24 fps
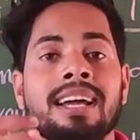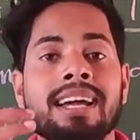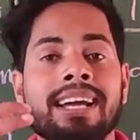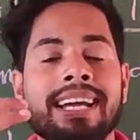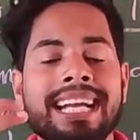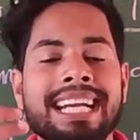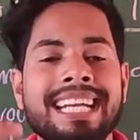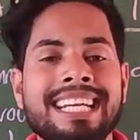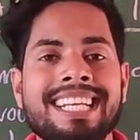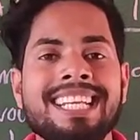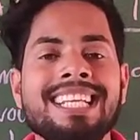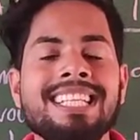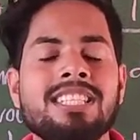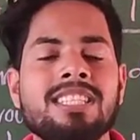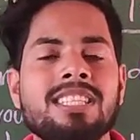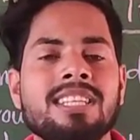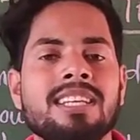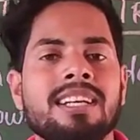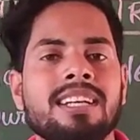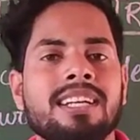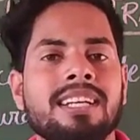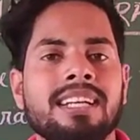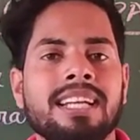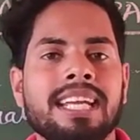
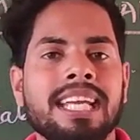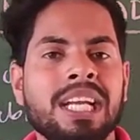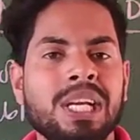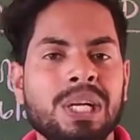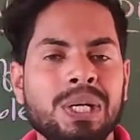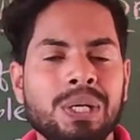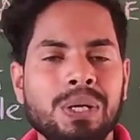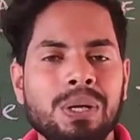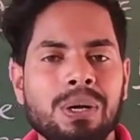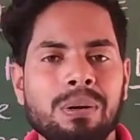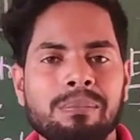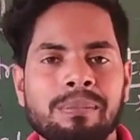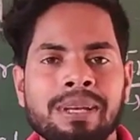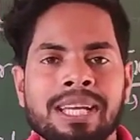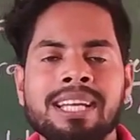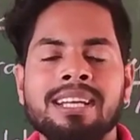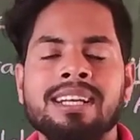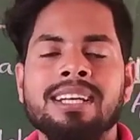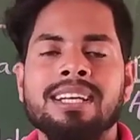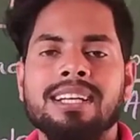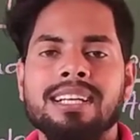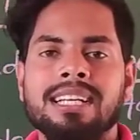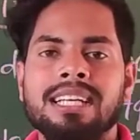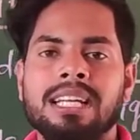country's
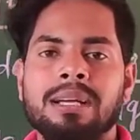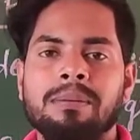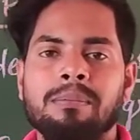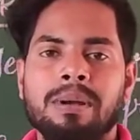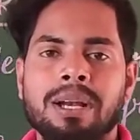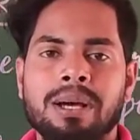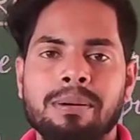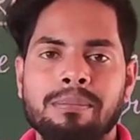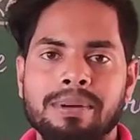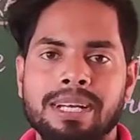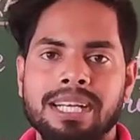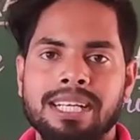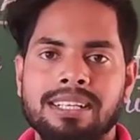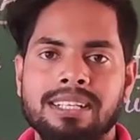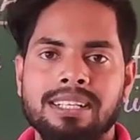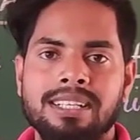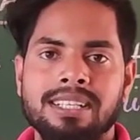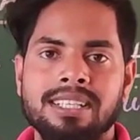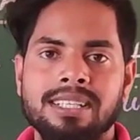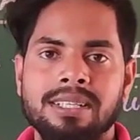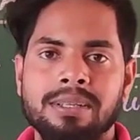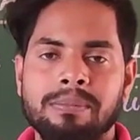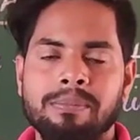economic development.